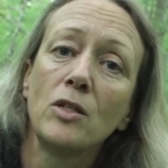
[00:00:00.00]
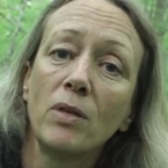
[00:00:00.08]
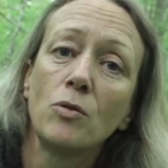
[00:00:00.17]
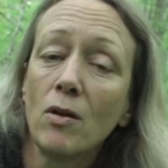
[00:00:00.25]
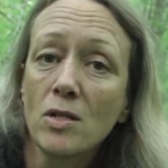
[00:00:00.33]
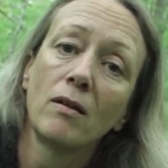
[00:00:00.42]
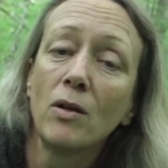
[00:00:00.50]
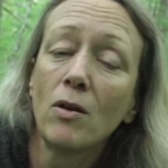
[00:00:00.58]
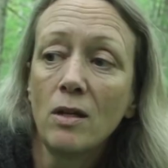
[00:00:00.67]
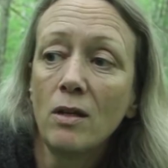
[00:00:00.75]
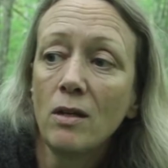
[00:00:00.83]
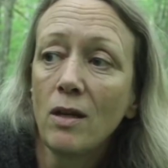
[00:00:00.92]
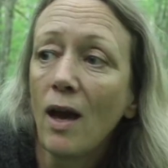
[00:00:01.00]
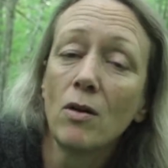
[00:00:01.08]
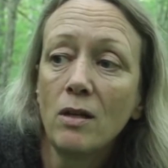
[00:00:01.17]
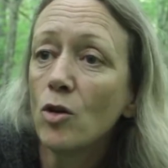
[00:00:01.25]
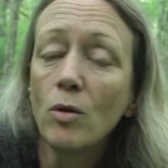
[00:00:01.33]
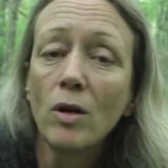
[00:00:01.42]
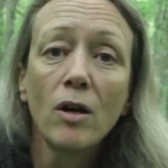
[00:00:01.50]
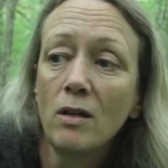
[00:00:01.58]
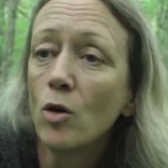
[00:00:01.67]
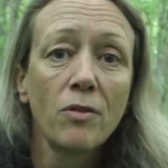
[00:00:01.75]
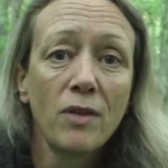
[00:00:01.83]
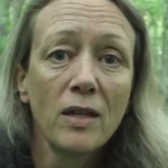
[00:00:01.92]
Because, yeah, I know a lot
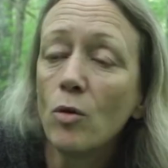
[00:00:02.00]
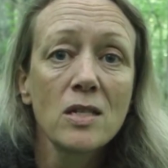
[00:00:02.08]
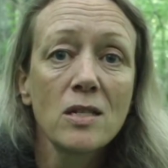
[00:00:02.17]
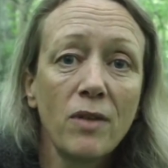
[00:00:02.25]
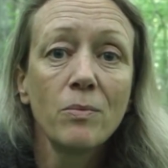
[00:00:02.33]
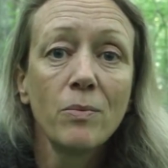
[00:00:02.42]
of things.